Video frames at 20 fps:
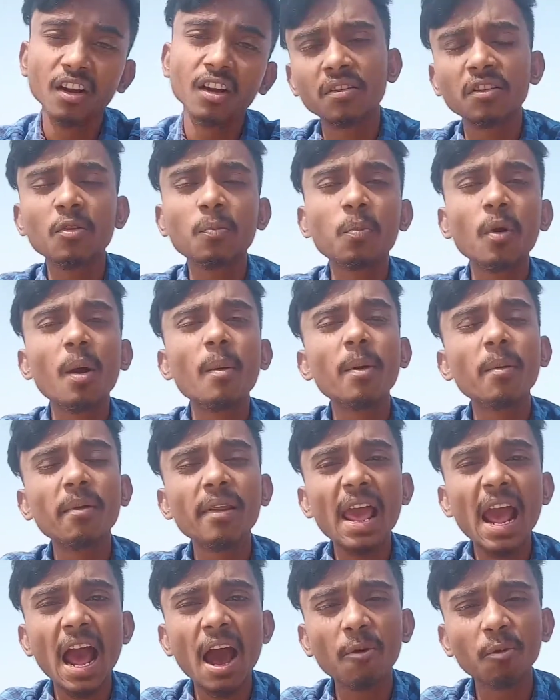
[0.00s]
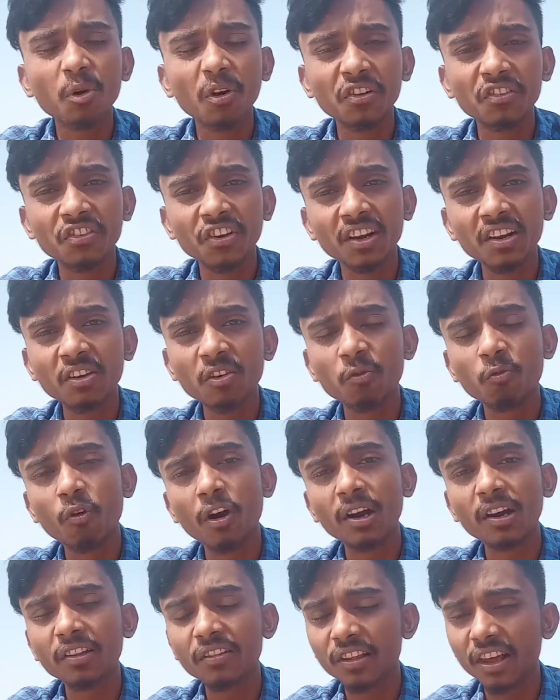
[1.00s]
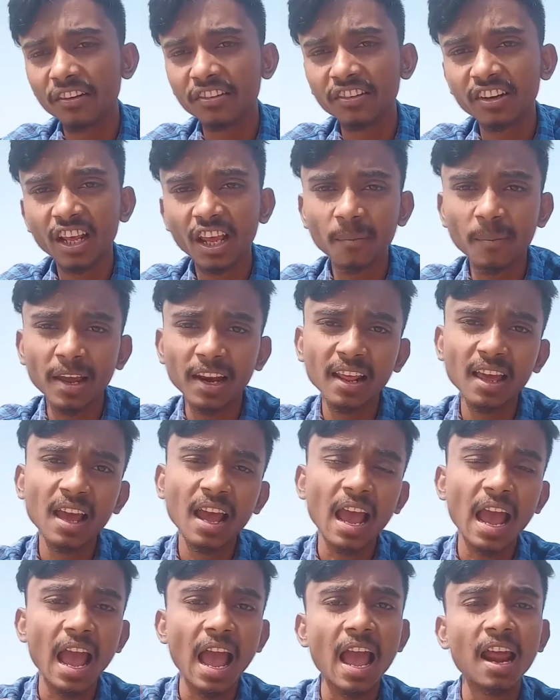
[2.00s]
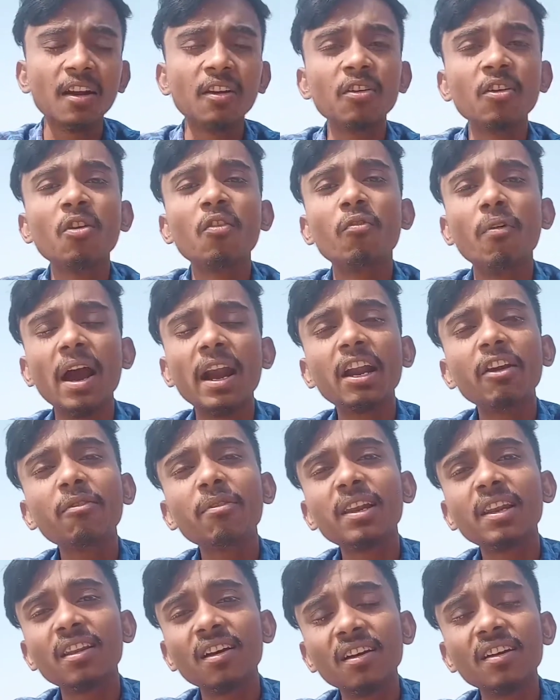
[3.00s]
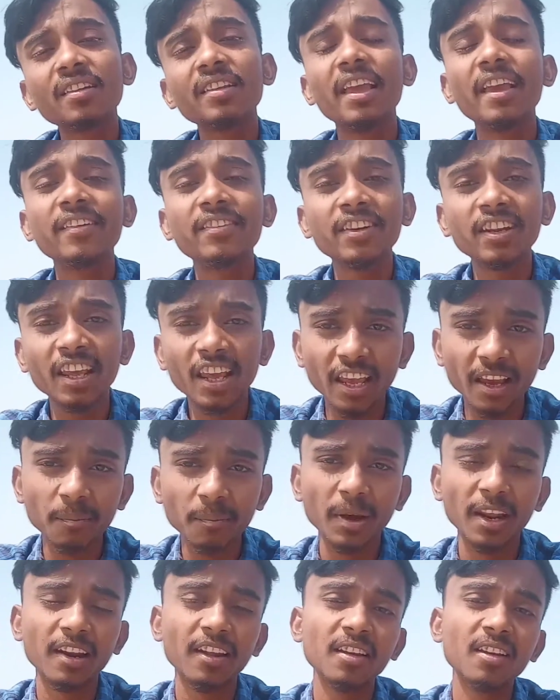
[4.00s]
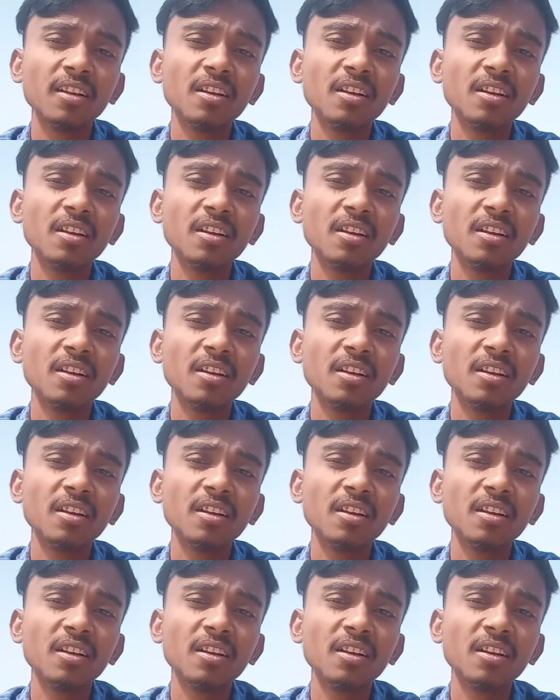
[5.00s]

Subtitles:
You probably have question what is HTML and why do we learn HTML.